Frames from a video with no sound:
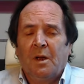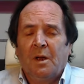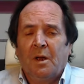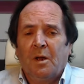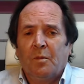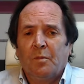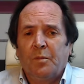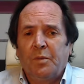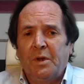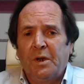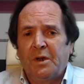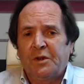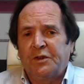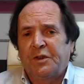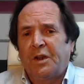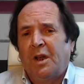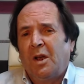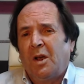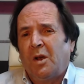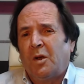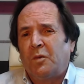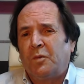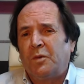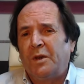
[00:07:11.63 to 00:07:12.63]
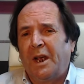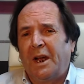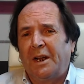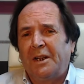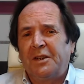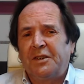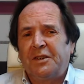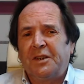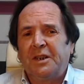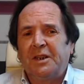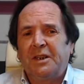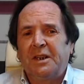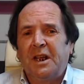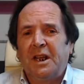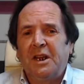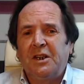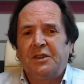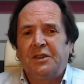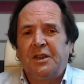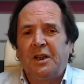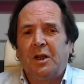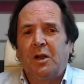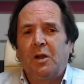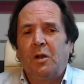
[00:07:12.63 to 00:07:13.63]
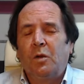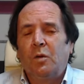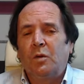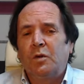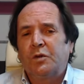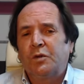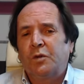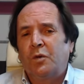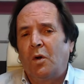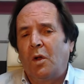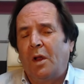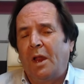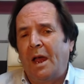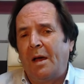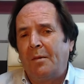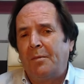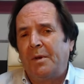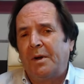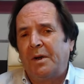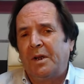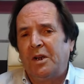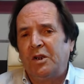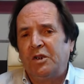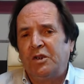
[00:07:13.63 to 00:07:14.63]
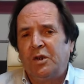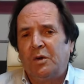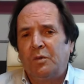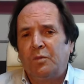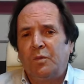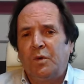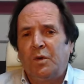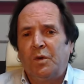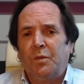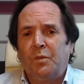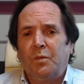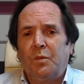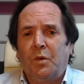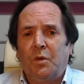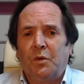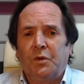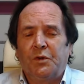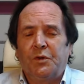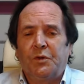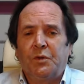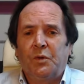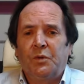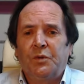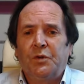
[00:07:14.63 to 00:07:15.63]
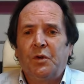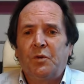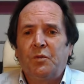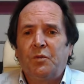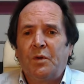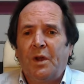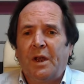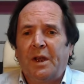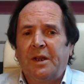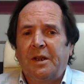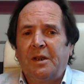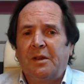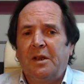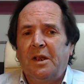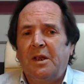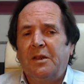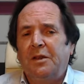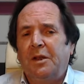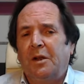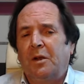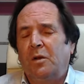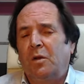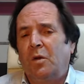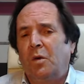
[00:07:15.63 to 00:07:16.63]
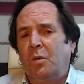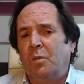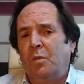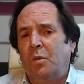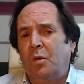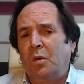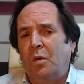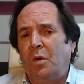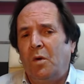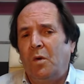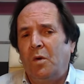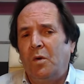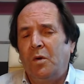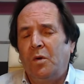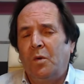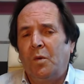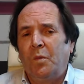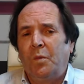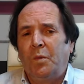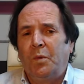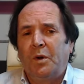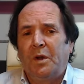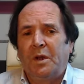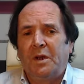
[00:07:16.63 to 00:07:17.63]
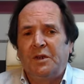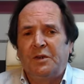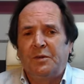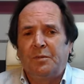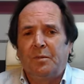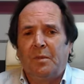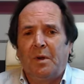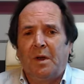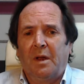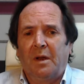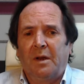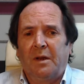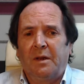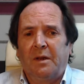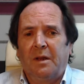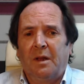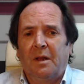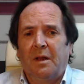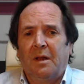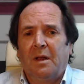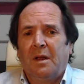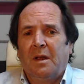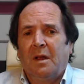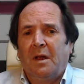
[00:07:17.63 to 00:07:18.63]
Plus, Riyadh is engaged in close collaboration with Moscow to regulate the global oil price market.